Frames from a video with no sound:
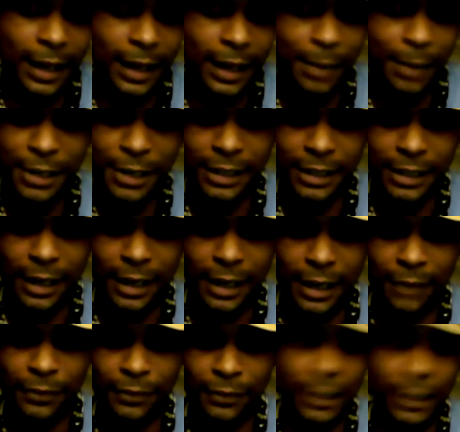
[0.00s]
I mean,
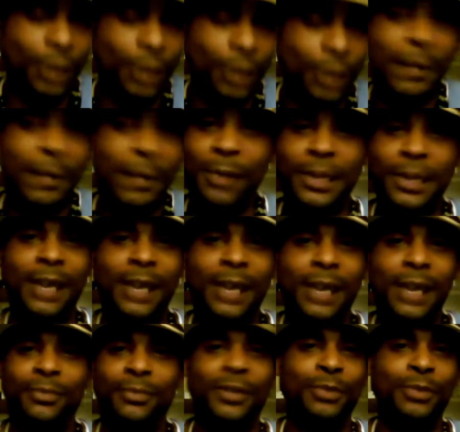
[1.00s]
a little about me.
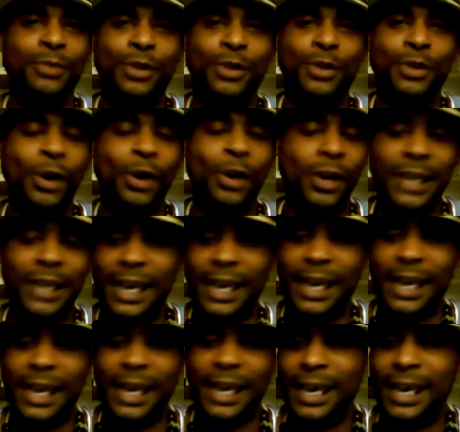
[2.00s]
I'm from New York,
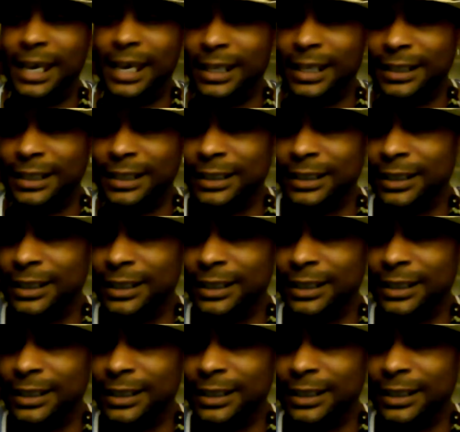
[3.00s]
and